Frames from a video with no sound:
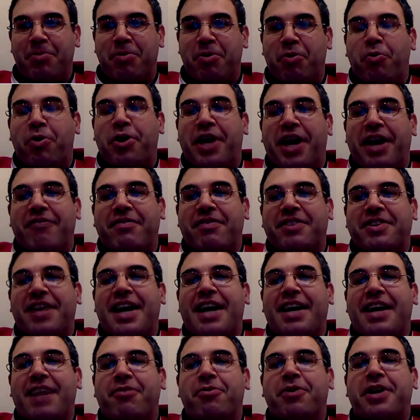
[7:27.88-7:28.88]
I mean, we gave a
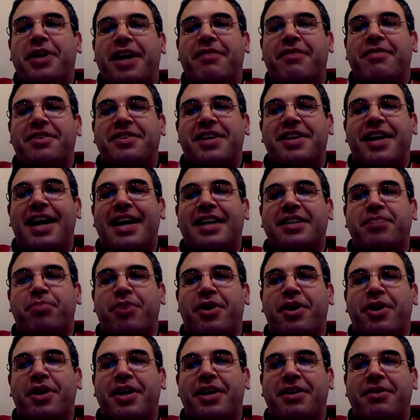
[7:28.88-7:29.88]
tax
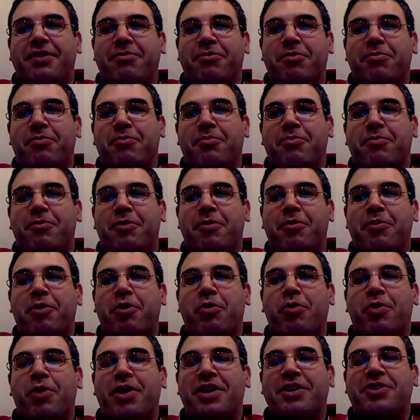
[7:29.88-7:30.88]
break when
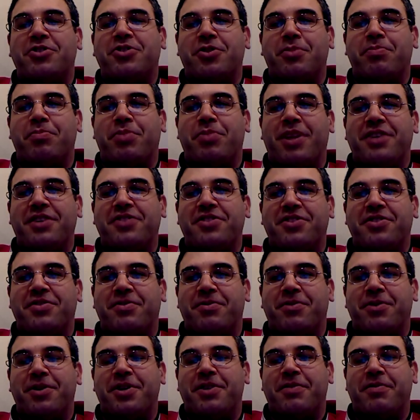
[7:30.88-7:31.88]
we were running surpluses
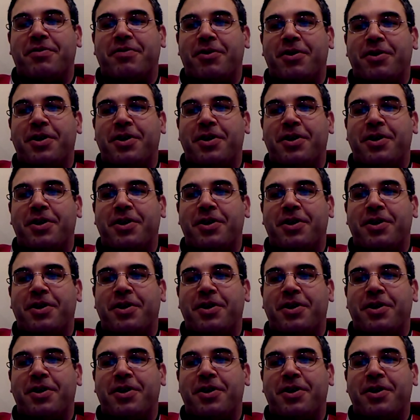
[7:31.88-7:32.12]
for